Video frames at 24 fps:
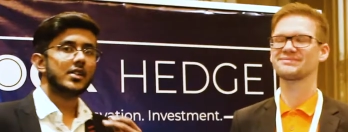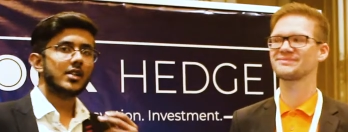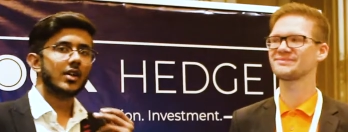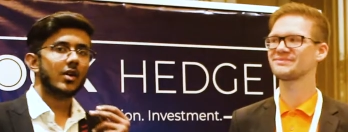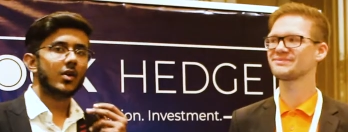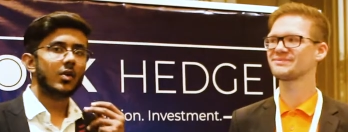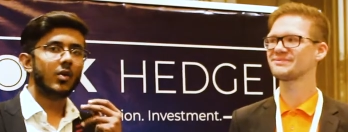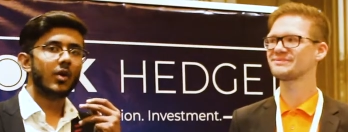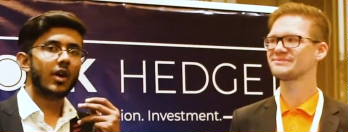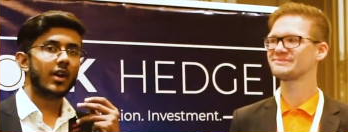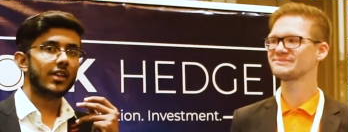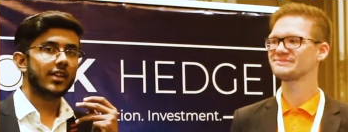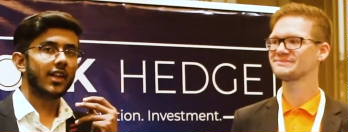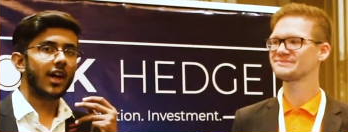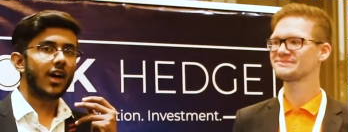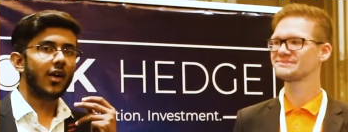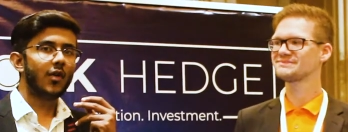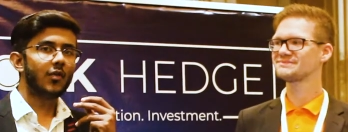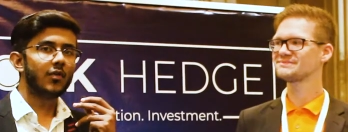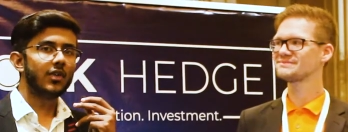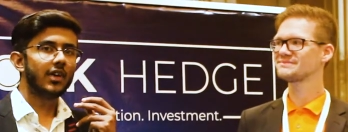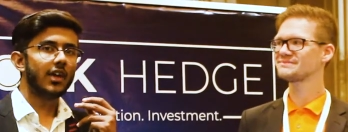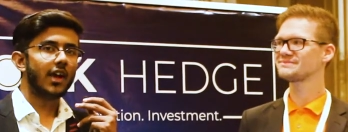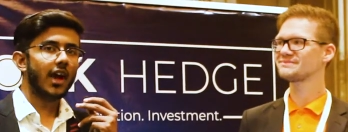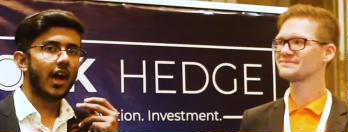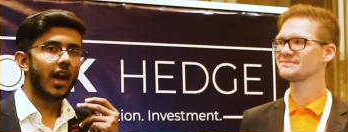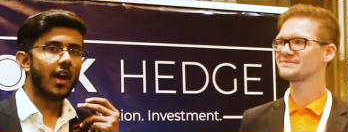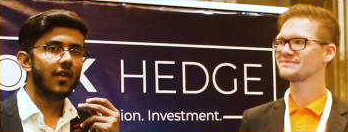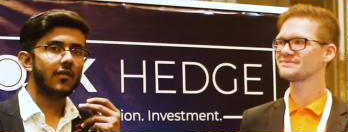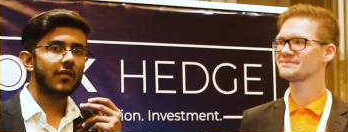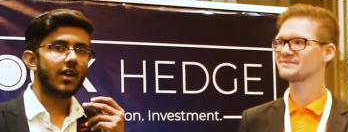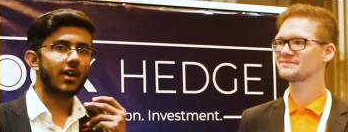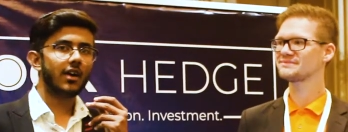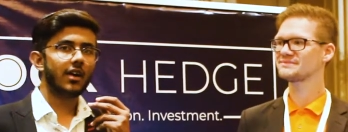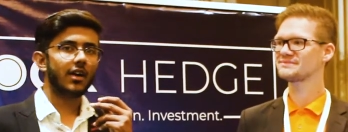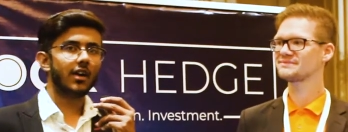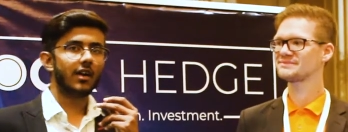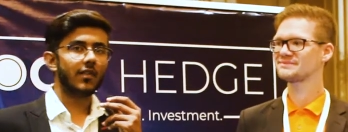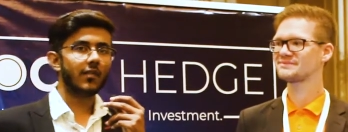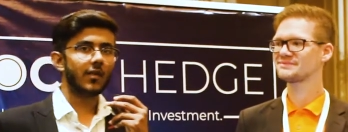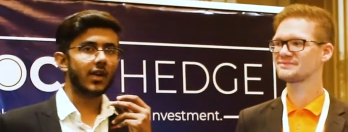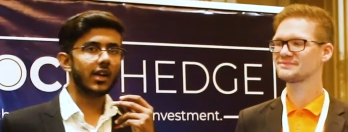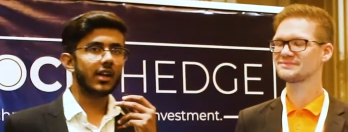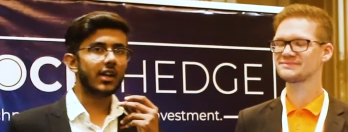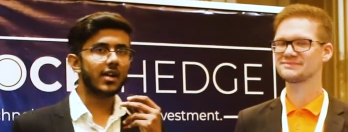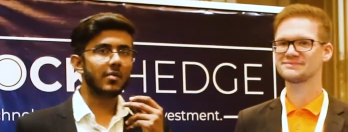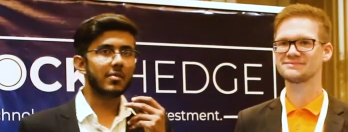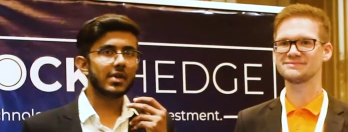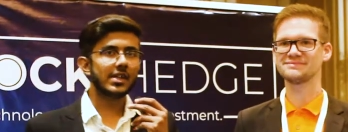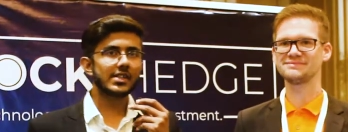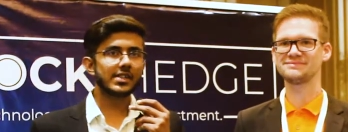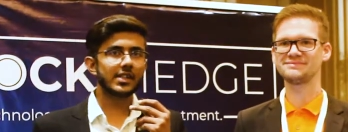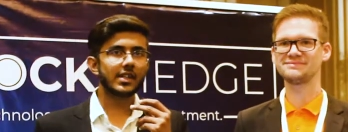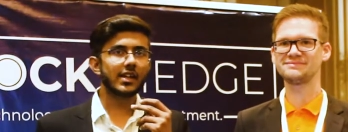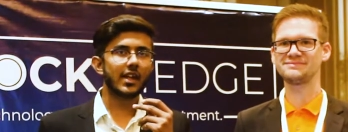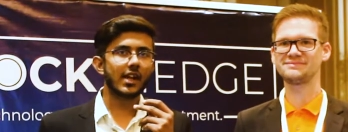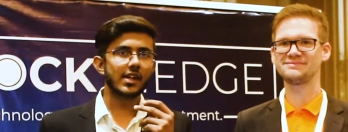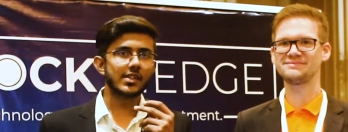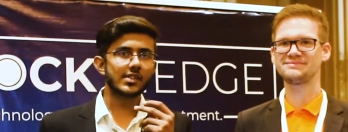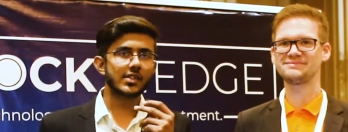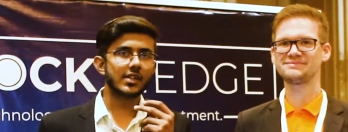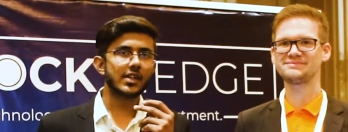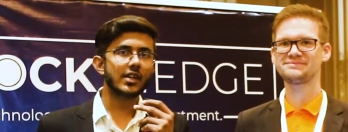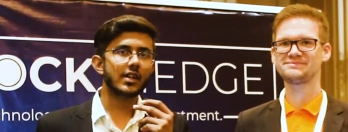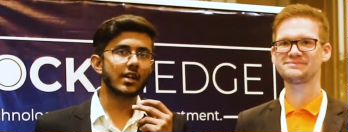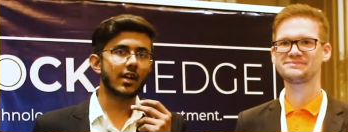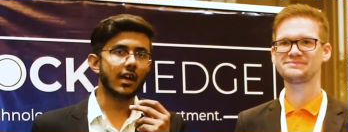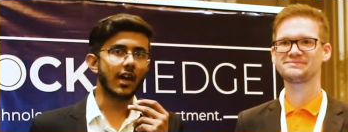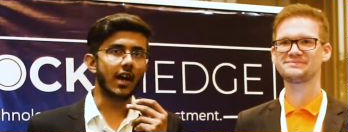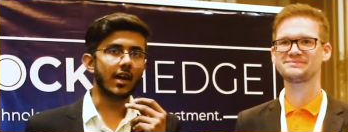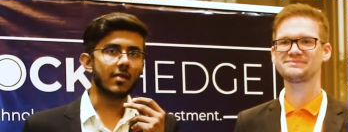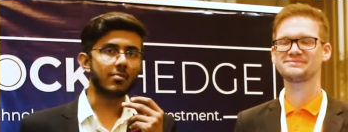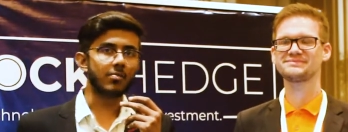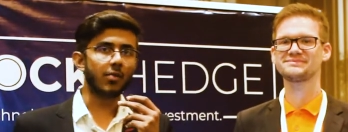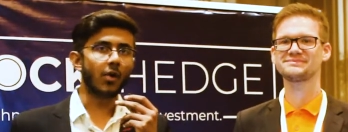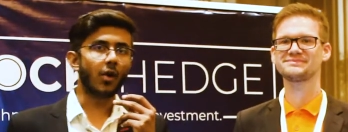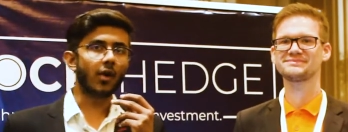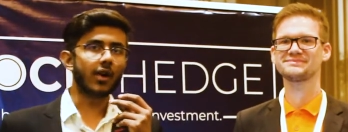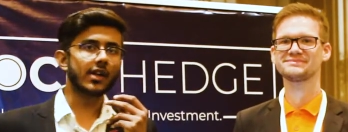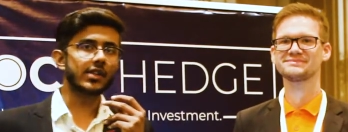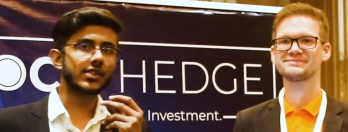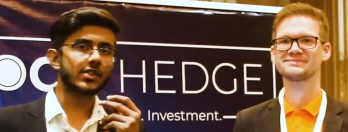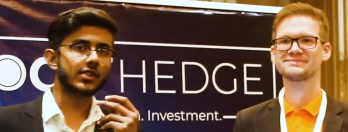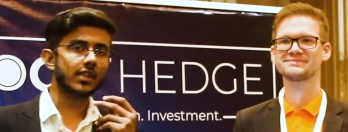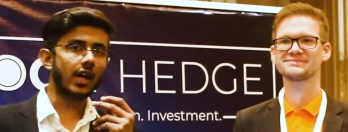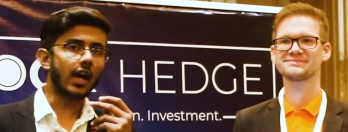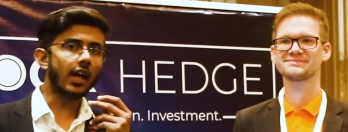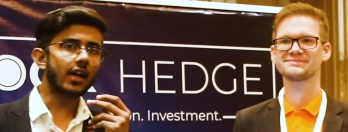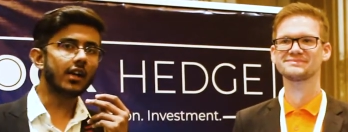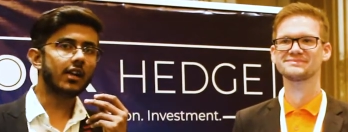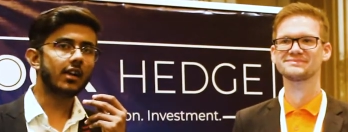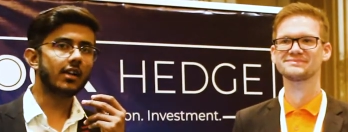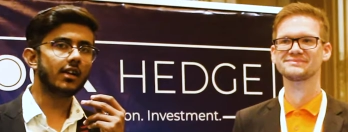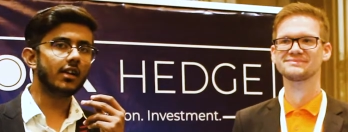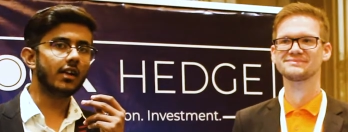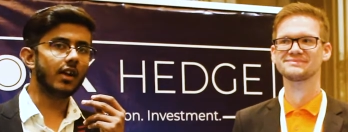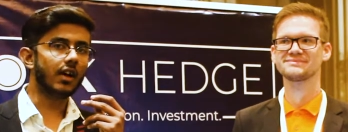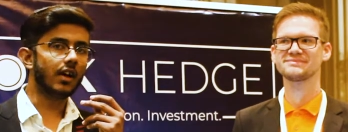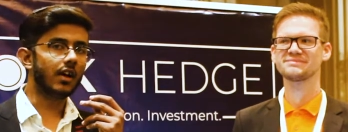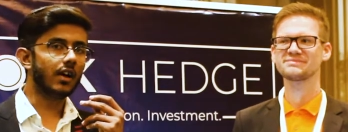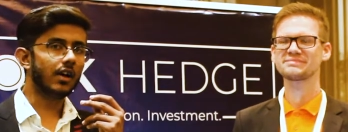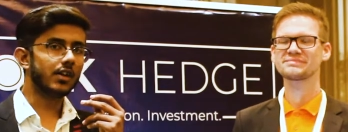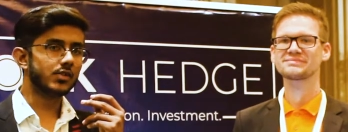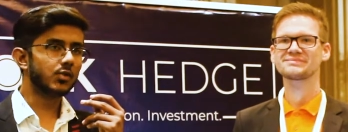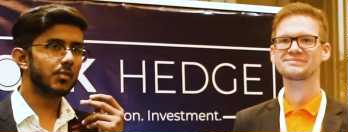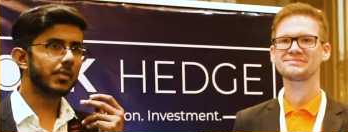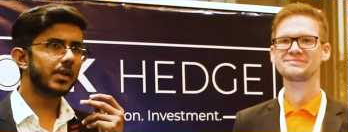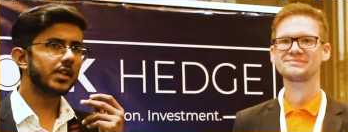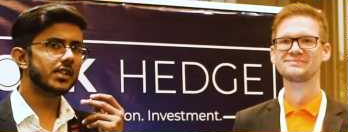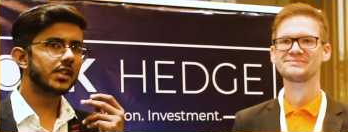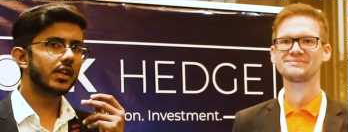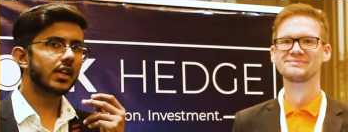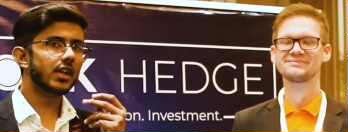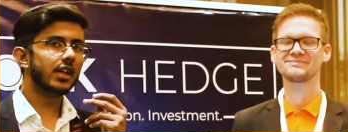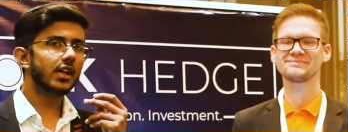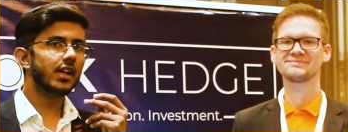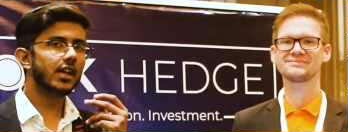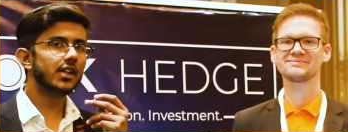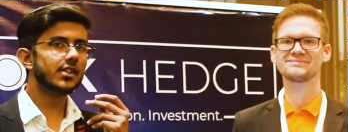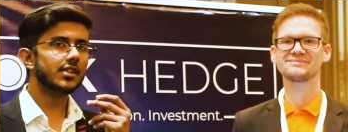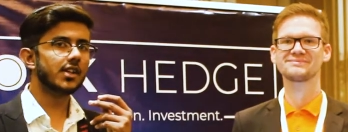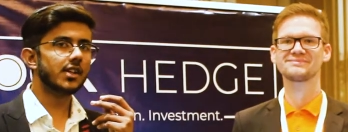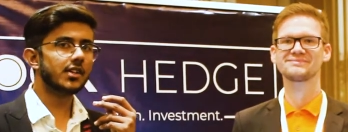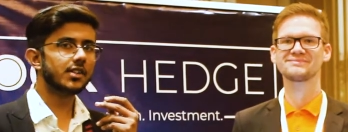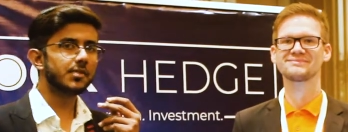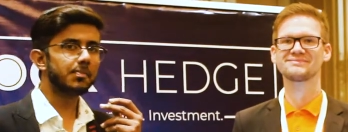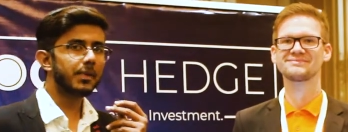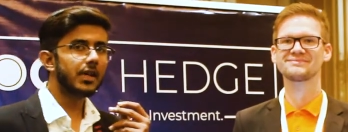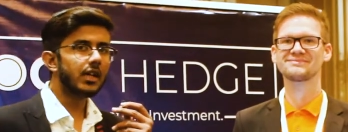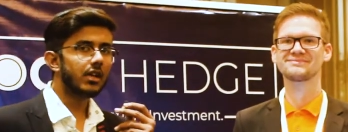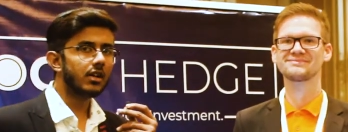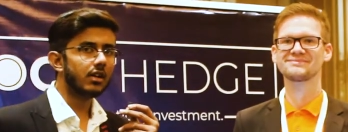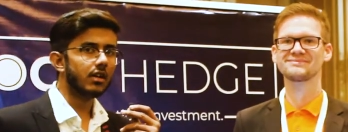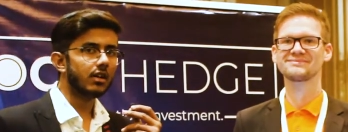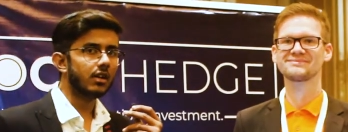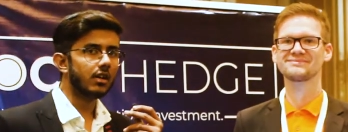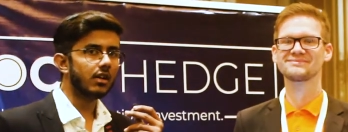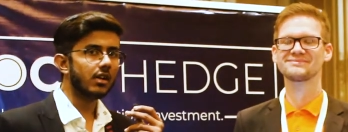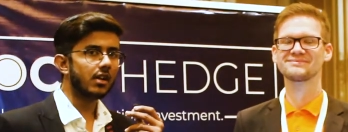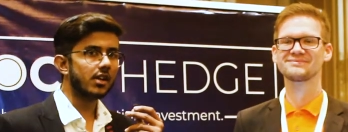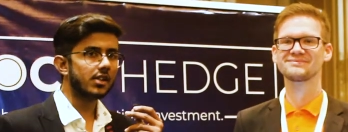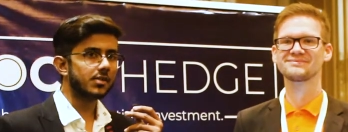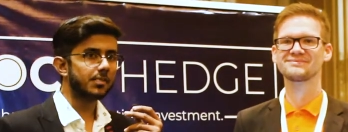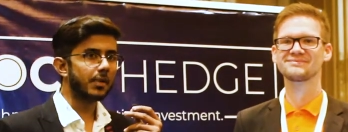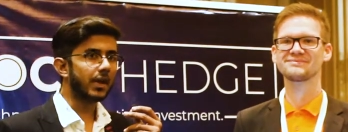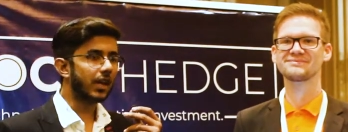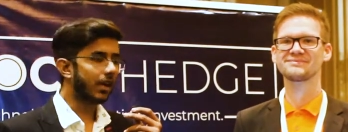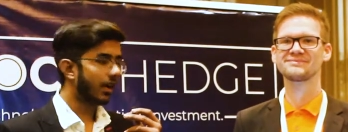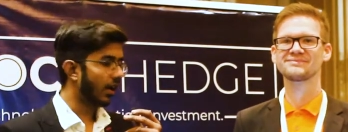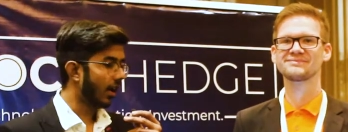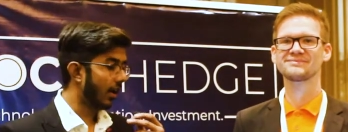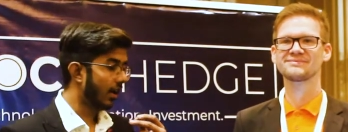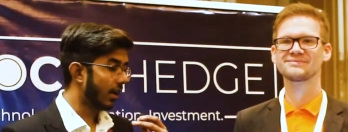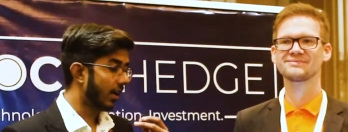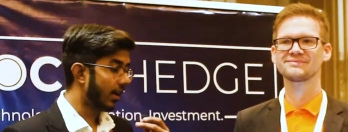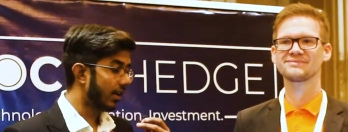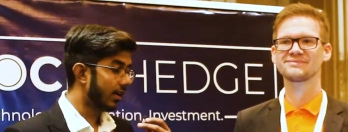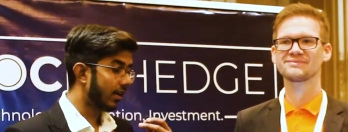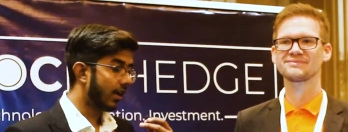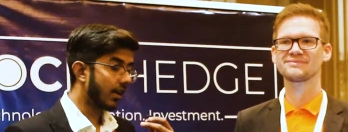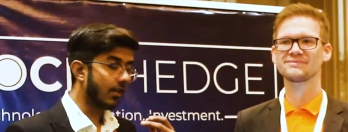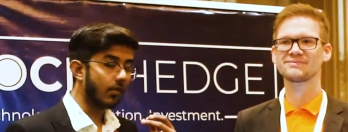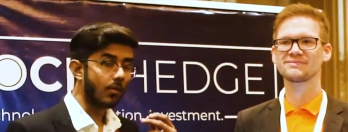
Speaker 1: So now we have a really amazing guest here at Block Hedge Thailand. So basically, he's a speaker speaking and